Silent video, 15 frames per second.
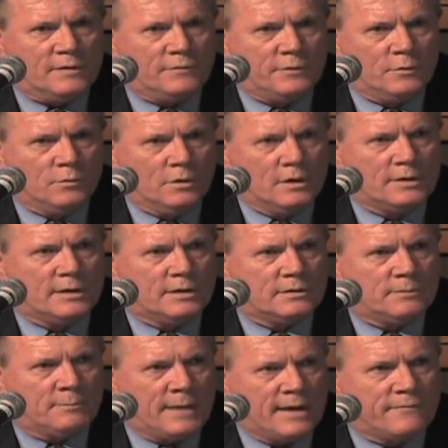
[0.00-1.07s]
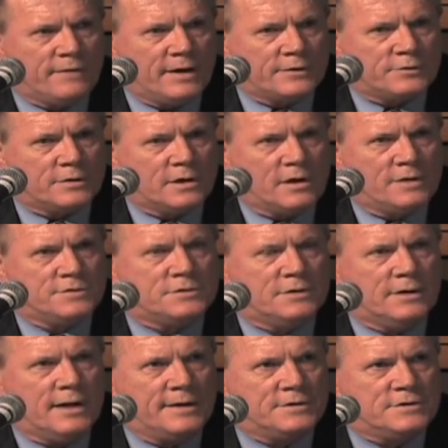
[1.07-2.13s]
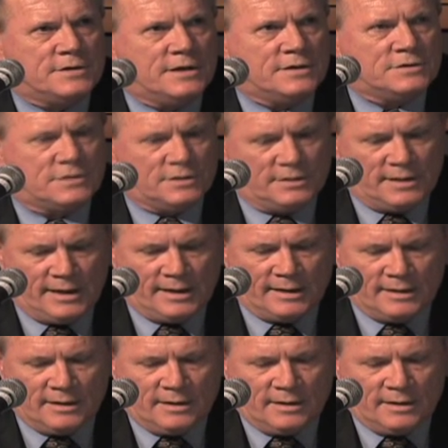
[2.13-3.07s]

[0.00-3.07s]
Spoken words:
If you look at manufacturing costs in the United States today,